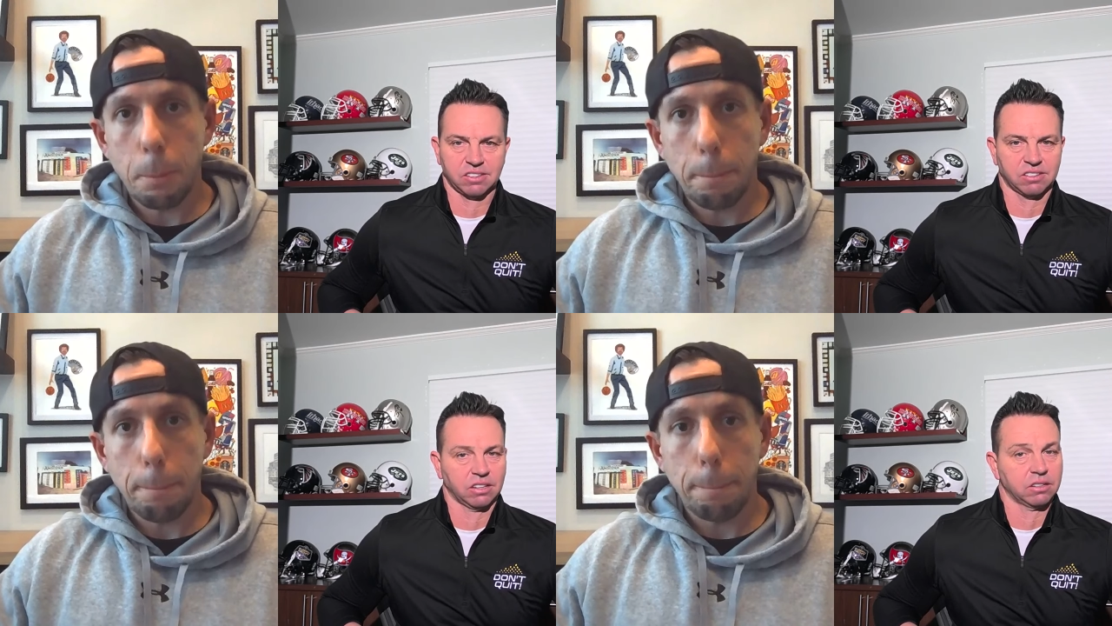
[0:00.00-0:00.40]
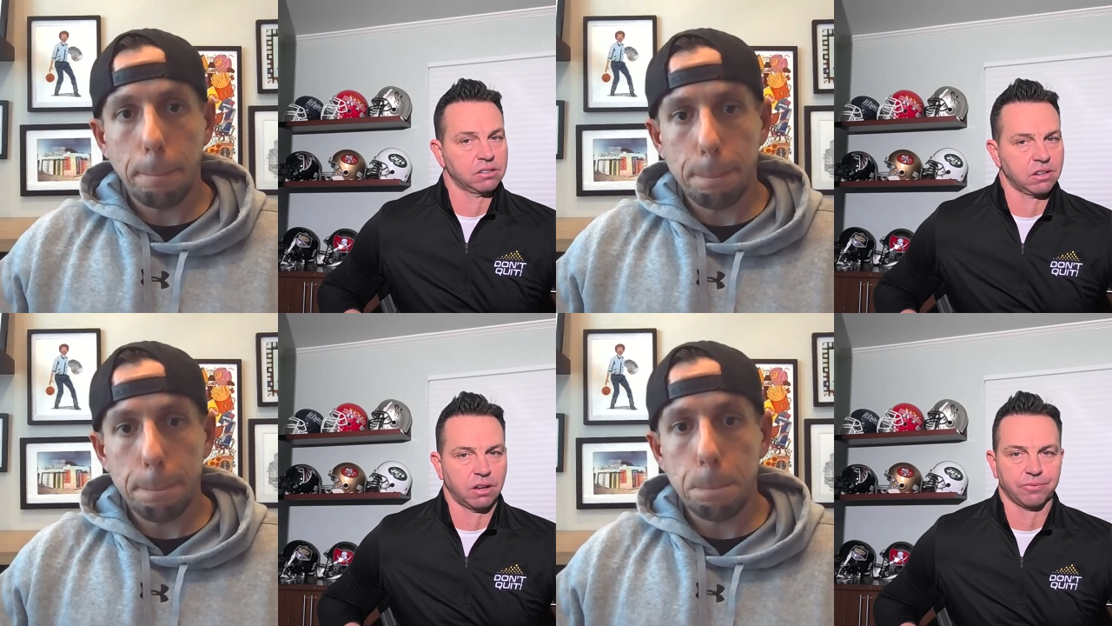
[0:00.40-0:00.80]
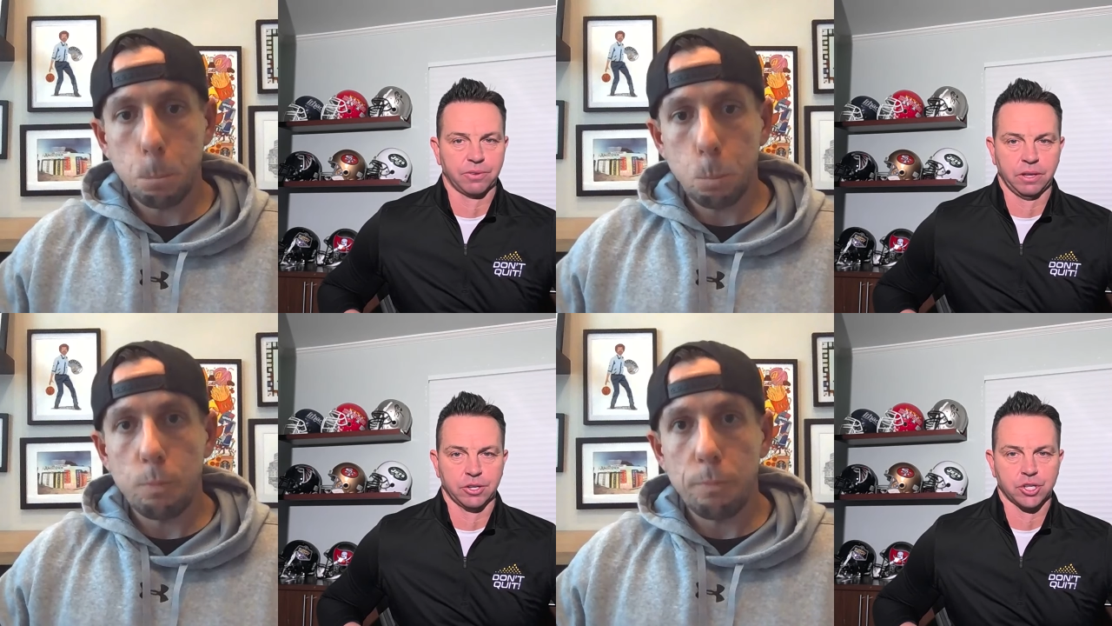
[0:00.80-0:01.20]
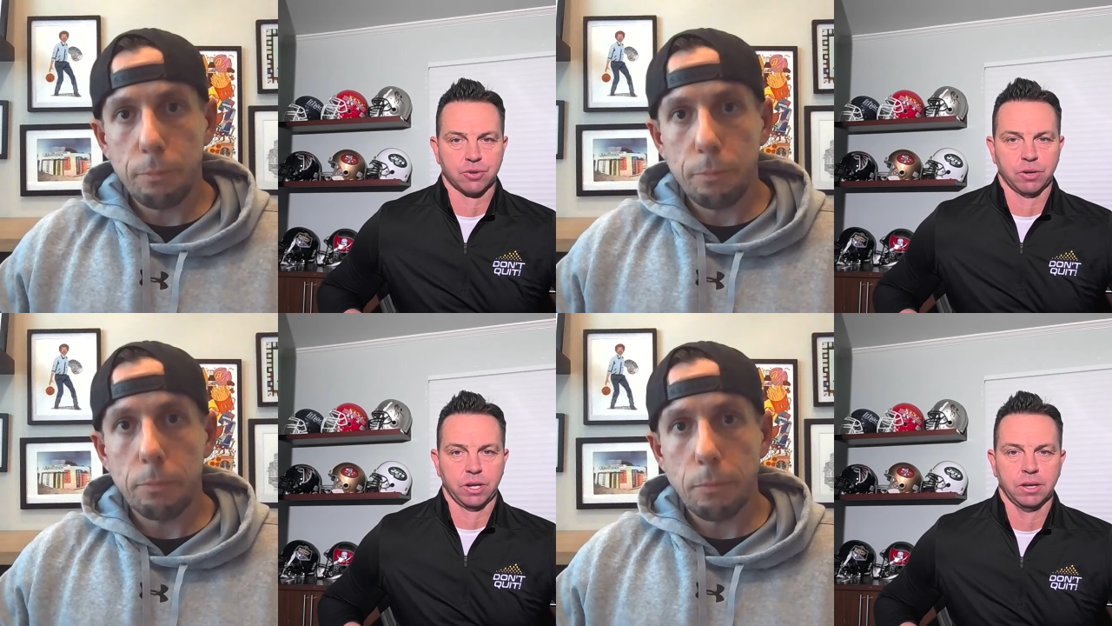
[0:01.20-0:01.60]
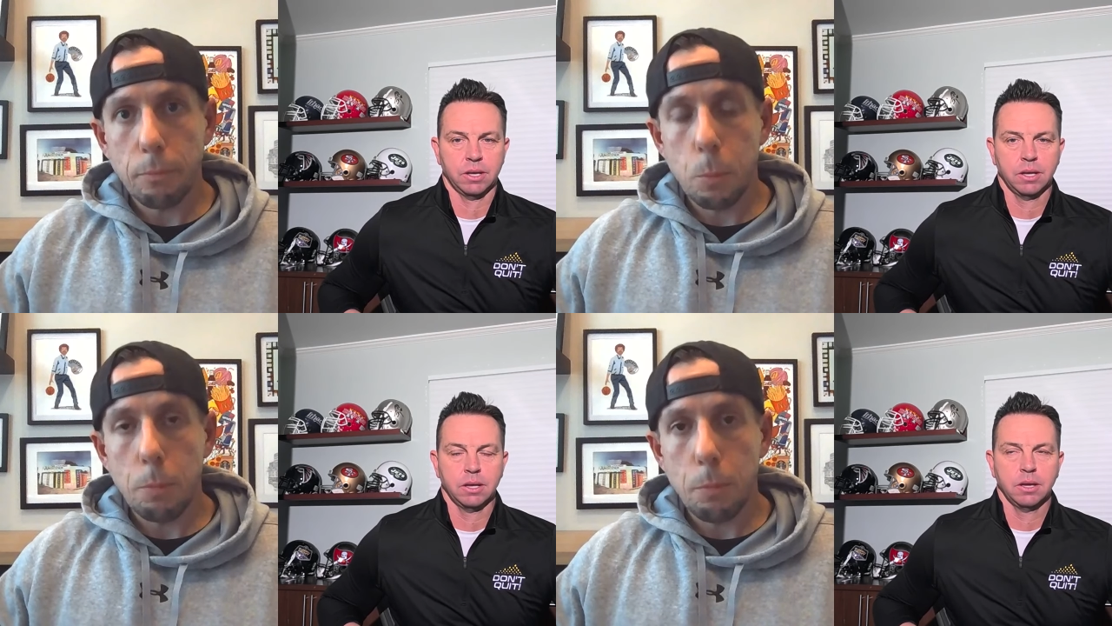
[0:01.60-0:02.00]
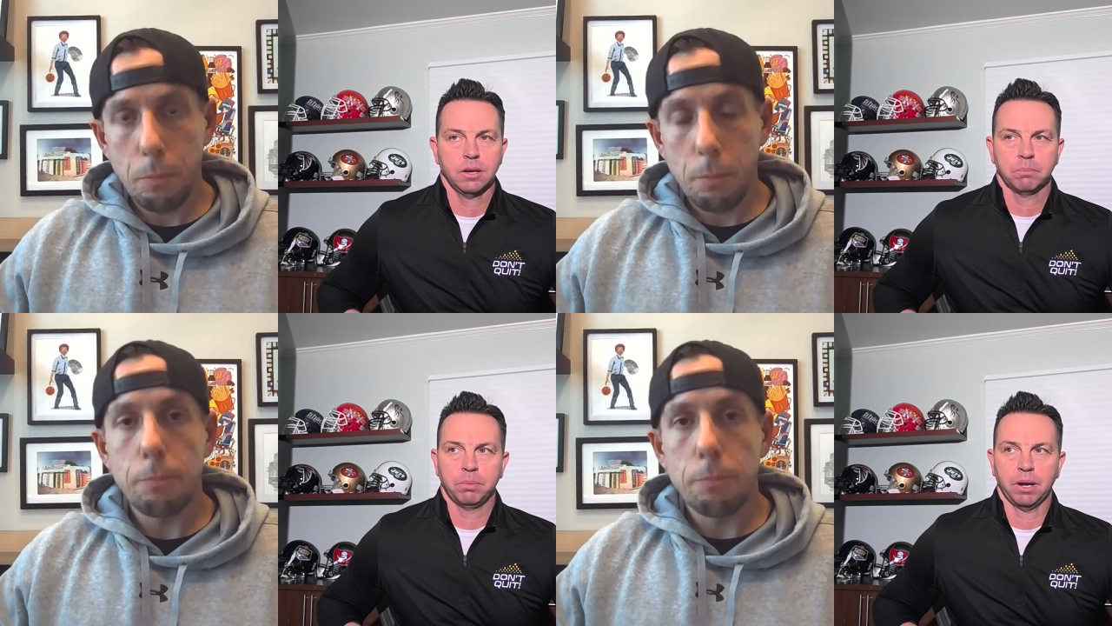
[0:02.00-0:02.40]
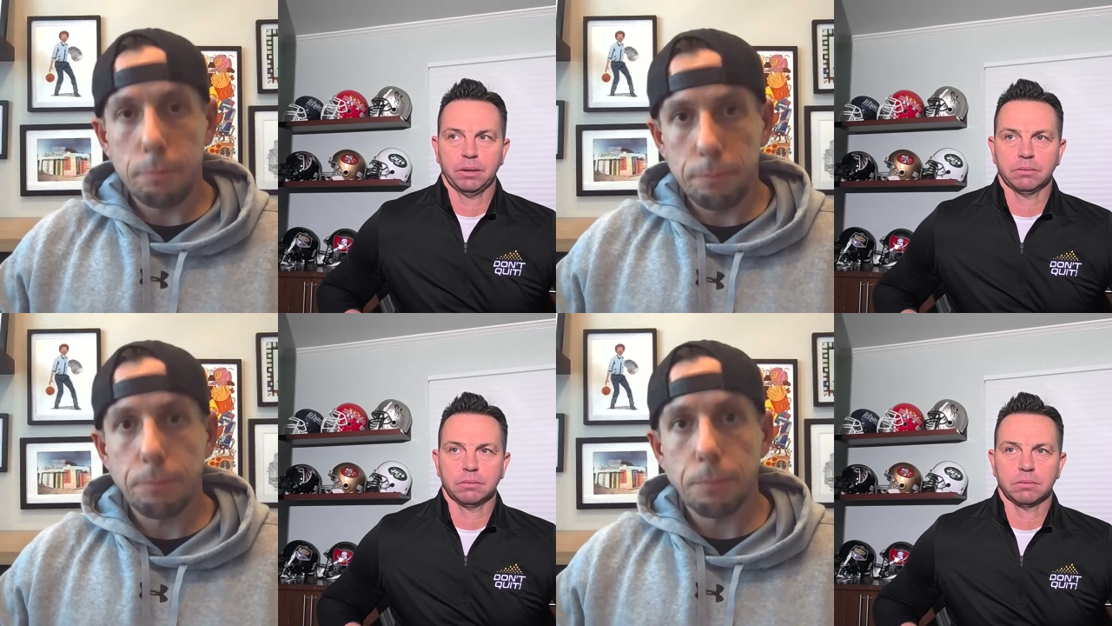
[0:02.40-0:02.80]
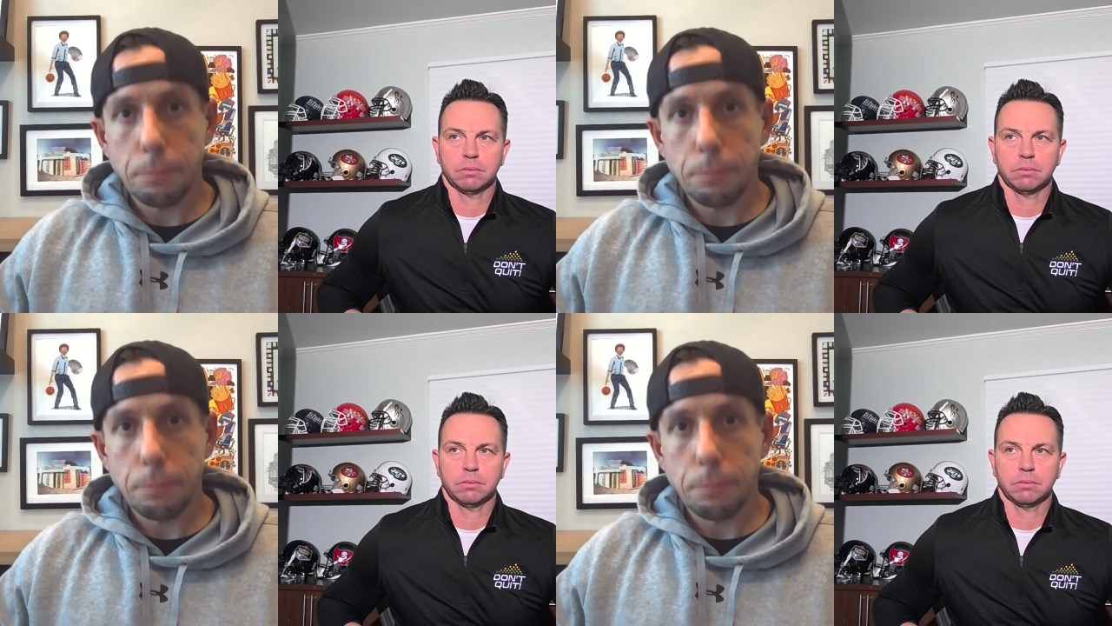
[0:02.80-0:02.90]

Speaker 1: This is a tough industry, but